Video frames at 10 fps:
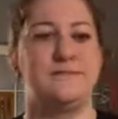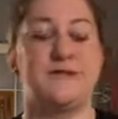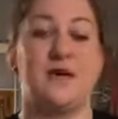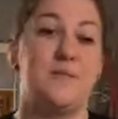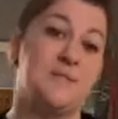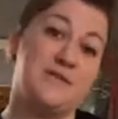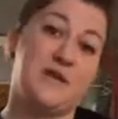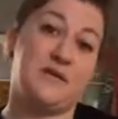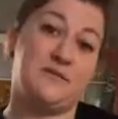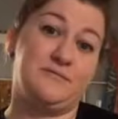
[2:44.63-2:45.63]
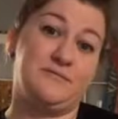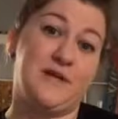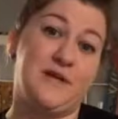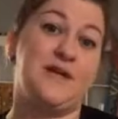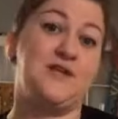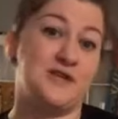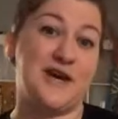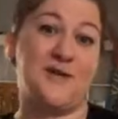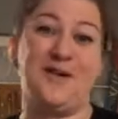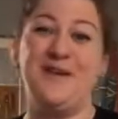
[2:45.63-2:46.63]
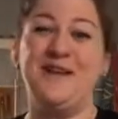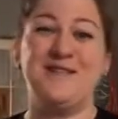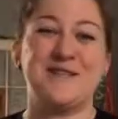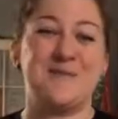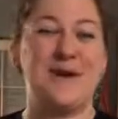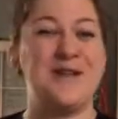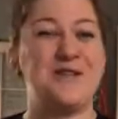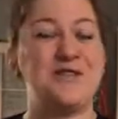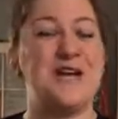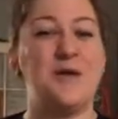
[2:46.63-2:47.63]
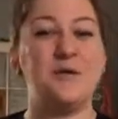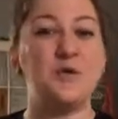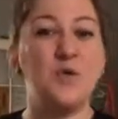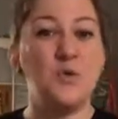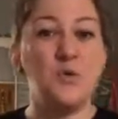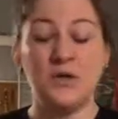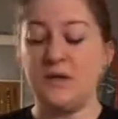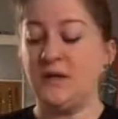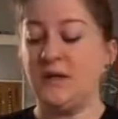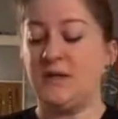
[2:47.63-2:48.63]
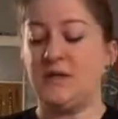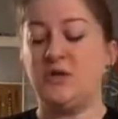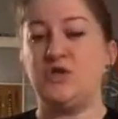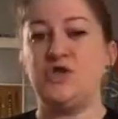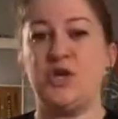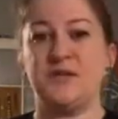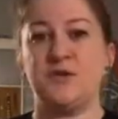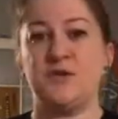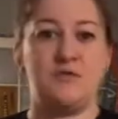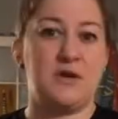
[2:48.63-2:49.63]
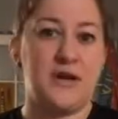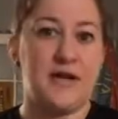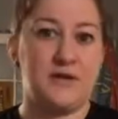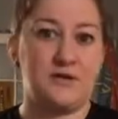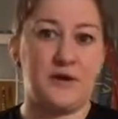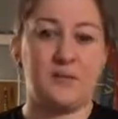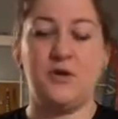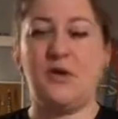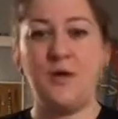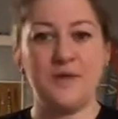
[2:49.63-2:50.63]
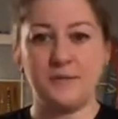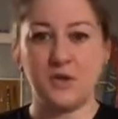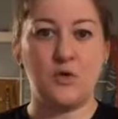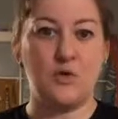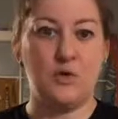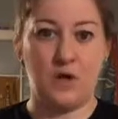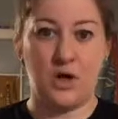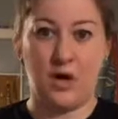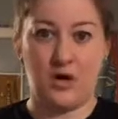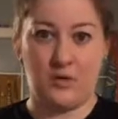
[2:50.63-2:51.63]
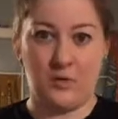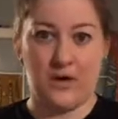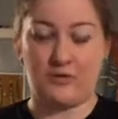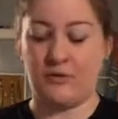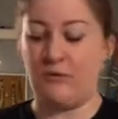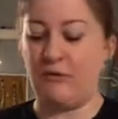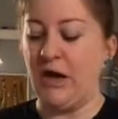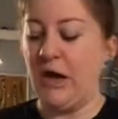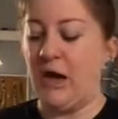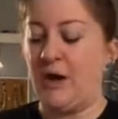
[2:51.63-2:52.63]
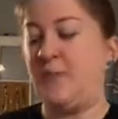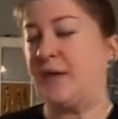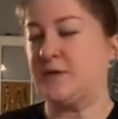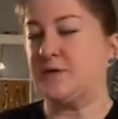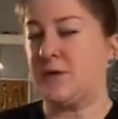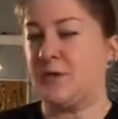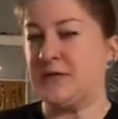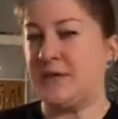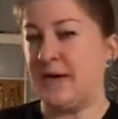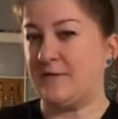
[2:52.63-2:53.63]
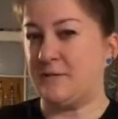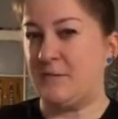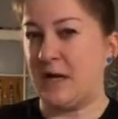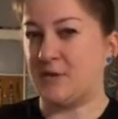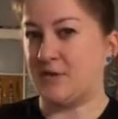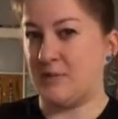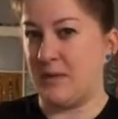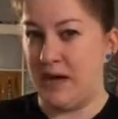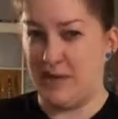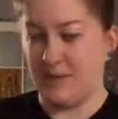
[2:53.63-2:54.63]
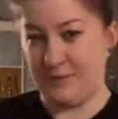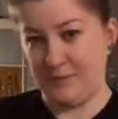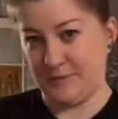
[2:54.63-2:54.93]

not a paper towel, a kitchen towel. Set them on a kitchen towel to cool, just so you can handle them. You don't want them to cool all the way through because we're going to have to mash them up